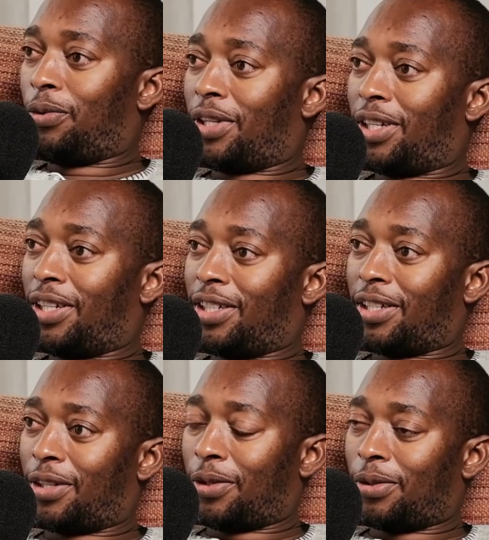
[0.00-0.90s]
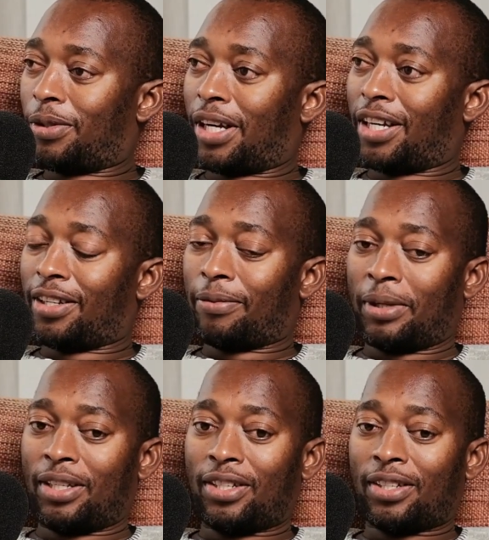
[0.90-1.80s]
3 days ago, I had a
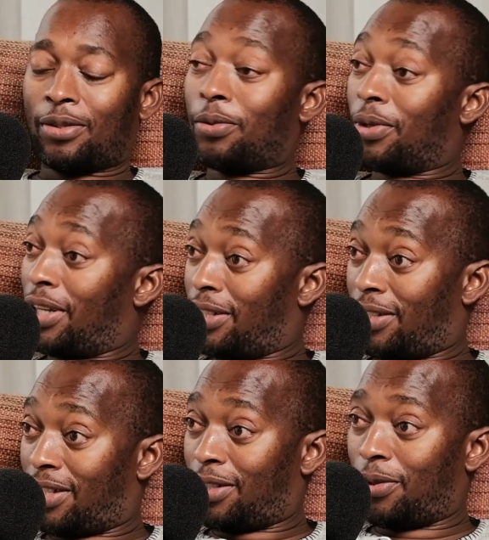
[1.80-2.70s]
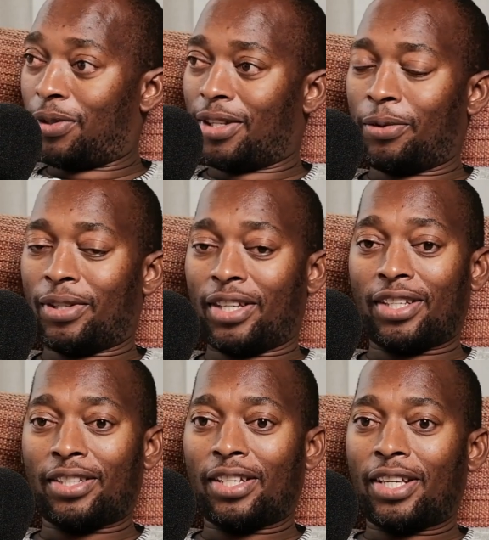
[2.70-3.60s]
patient who had just used those
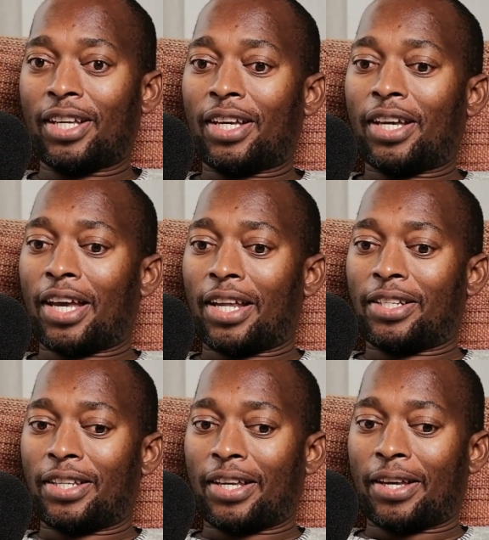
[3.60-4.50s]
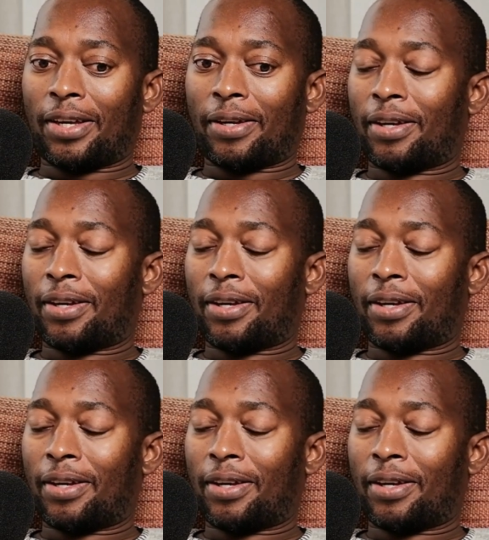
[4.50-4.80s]
things, and uh,